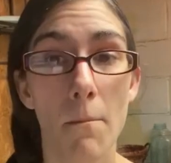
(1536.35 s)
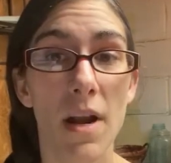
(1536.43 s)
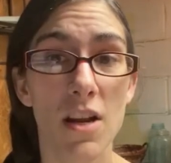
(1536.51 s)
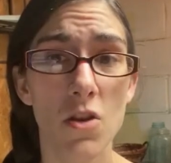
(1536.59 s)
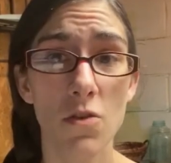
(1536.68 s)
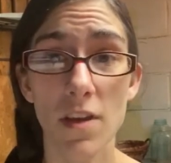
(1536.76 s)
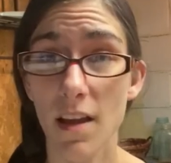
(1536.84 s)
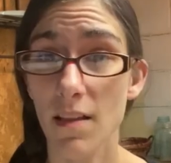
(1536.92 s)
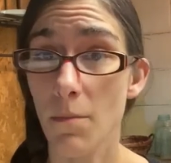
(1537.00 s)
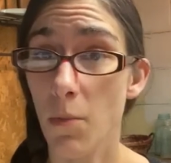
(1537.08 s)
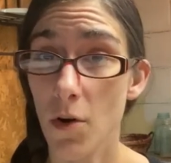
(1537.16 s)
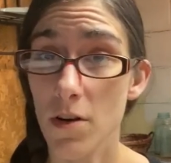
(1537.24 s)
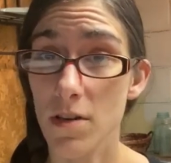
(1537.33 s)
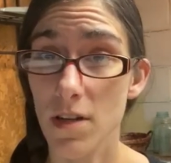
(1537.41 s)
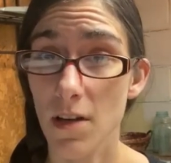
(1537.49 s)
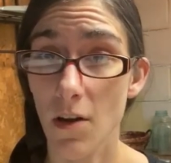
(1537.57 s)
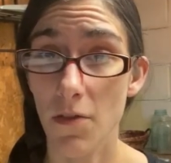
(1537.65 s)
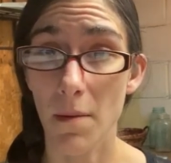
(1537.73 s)
But I do think it's important
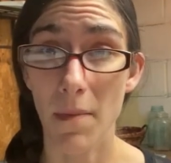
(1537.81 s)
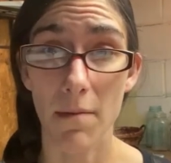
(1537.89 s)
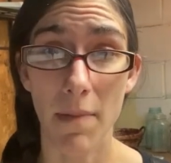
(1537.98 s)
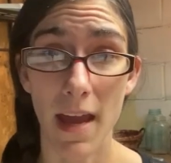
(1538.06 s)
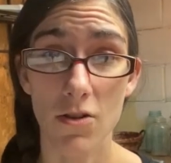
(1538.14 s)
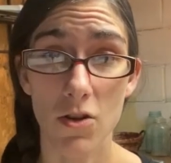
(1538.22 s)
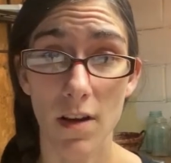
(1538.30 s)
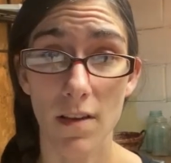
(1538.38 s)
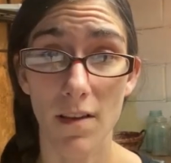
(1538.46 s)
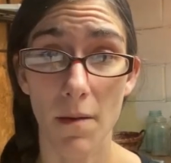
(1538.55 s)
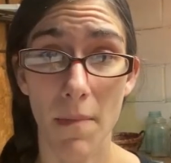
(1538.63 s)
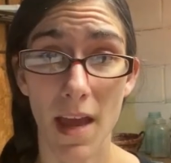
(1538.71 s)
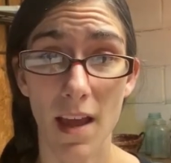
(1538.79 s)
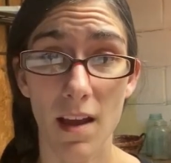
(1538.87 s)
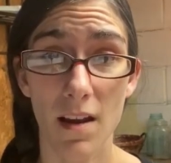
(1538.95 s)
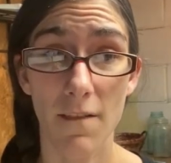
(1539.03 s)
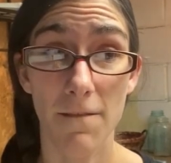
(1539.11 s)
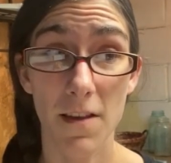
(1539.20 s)
to note that my patrons make
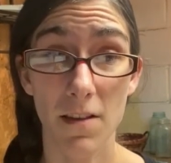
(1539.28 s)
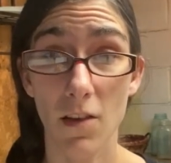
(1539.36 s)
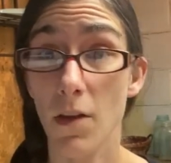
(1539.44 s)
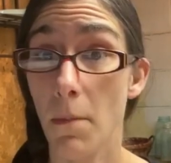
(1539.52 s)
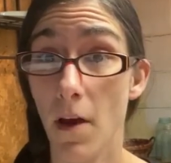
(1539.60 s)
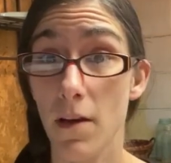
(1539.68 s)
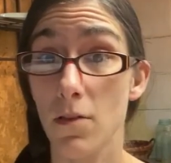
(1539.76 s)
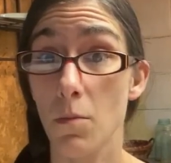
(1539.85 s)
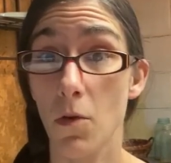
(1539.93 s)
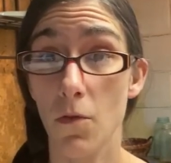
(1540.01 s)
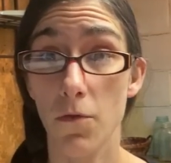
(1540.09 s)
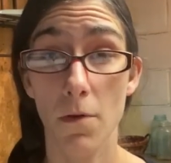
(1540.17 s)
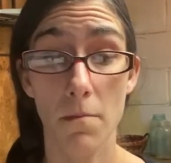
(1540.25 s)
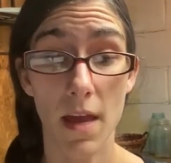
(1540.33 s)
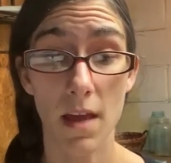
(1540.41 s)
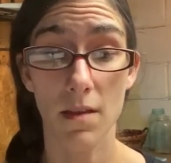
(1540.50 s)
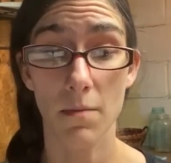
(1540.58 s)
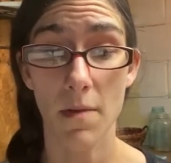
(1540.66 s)
it physically possible for
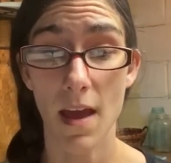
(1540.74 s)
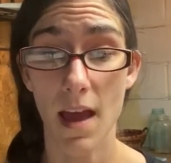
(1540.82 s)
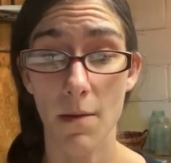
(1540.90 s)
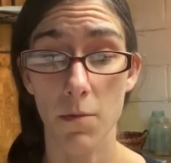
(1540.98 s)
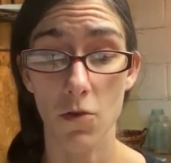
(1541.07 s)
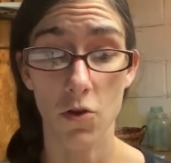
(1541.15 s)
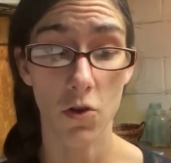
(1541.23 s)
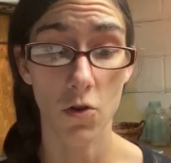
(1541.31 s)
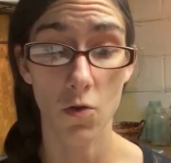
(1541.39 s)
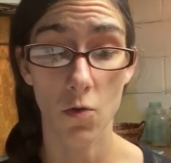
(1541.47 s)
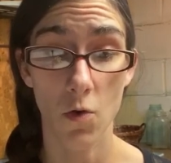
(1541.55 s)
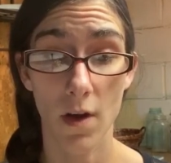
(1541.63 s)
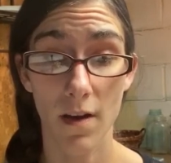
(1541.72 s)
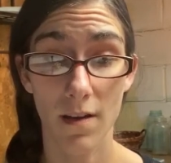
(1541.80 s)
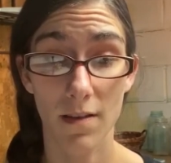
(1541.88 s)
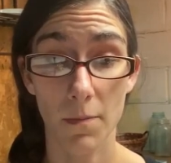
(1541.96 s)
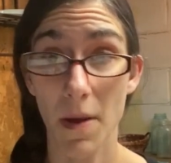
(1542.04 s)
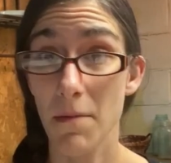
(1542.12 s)
me to be able to
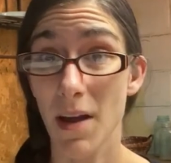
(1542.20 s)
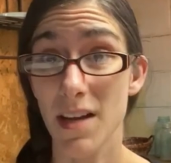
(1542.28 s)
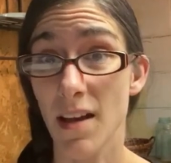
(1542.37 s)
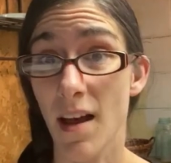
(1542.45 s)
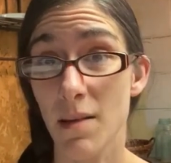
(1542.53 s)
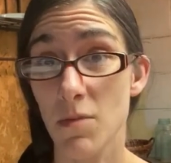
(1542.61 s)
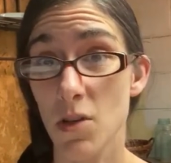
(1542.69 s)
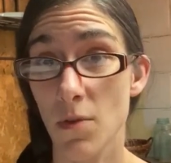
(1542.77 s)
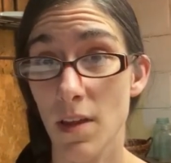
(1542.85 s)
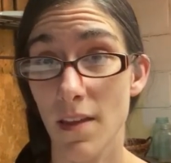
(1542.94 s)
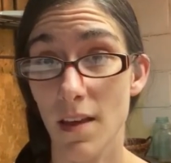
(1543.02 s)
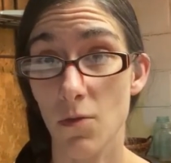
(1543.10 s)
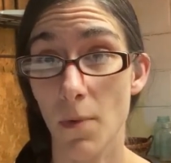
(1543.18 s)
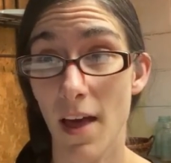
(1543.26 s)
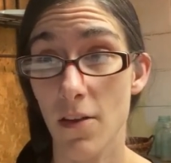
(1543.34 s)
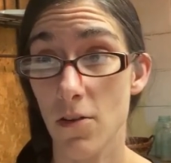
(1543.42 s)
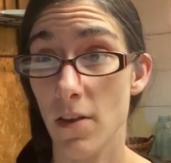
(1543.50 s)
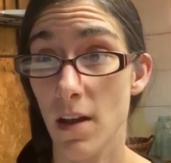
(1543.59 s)
spend my time doing this
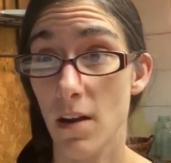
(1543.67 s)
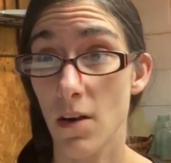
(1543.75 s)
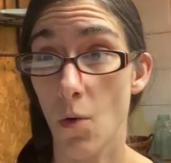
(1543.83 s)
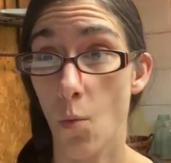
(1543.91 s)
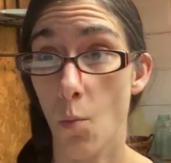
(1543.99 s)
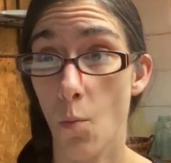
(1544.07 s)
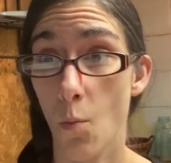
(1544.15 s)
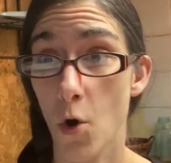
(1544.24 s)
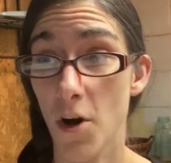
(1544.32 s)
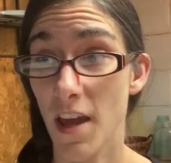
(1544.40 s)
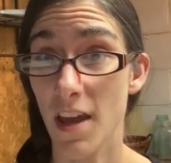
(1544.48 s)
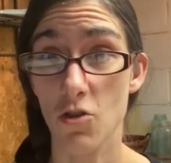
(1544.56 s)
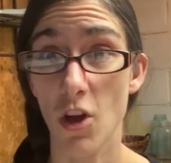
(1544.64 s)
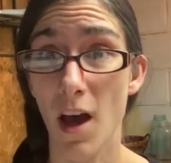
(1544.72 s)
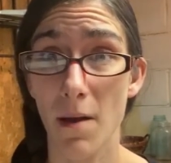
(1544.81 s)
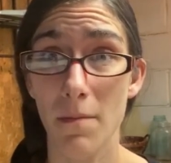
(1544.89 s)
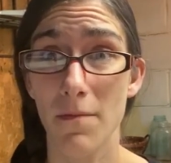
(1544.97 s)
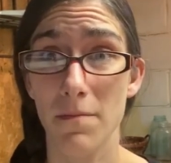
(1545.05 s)
rather than working a
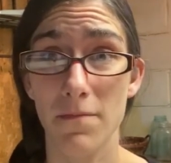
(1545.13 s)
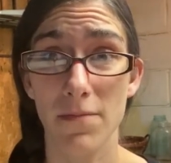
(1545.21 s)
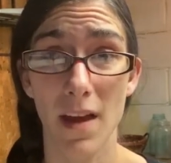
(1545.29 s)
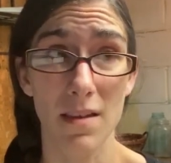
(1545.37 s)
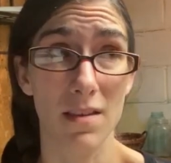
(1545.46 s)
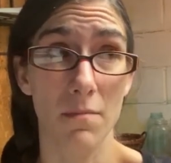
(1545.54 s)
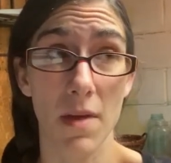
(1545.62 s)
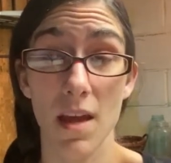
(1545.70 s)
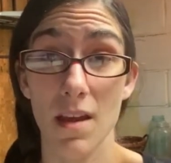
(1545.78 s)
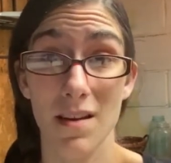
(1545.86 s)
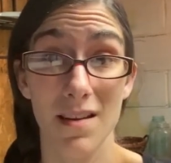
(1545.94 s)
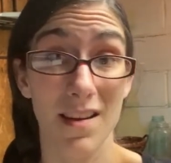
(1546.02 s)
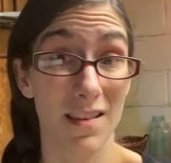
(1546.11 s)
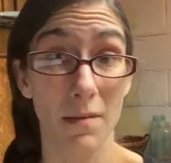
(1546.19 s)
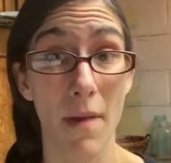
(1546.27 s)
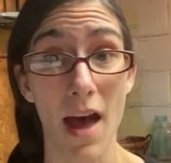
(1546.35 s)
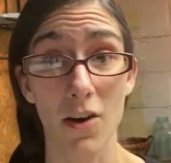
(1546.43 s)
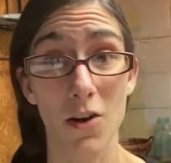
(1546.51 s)
job that to me
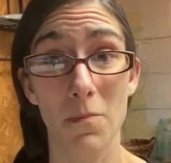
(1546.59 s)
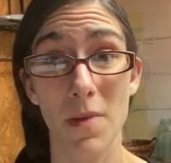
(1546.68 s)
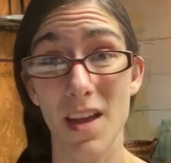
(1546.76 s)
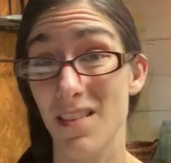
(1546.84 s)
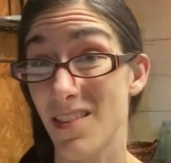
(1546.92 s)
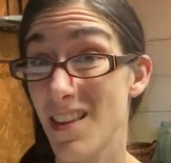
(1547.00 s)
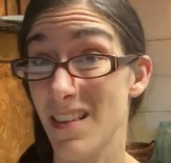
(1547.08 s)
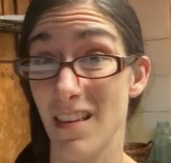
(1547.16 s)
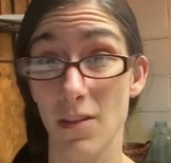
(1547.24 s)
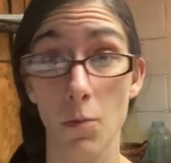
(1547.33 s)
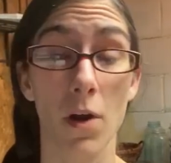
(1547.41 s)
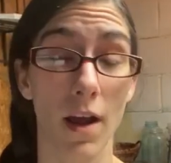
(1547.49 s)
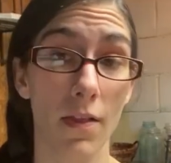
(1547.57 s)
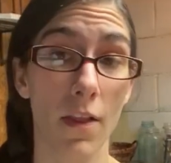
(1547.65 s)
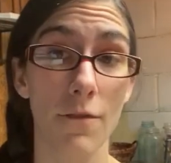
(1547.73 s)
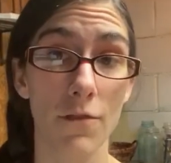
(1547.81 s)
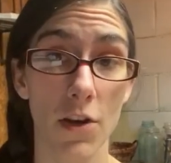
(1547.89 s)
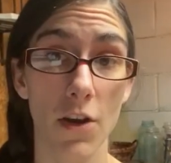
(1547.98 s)
doesn't matter because this is what I
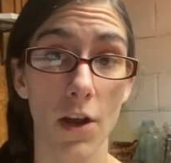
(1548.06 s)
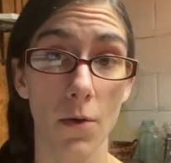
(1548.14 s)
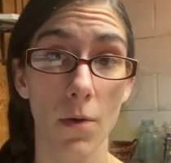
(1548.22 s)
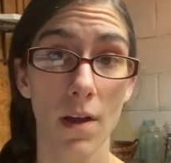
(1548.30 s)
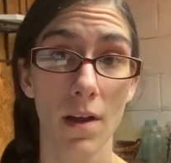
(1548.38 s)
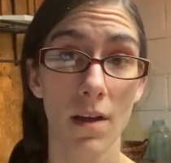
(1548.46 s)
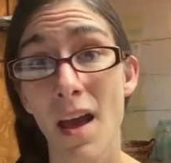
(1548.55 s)
love to do.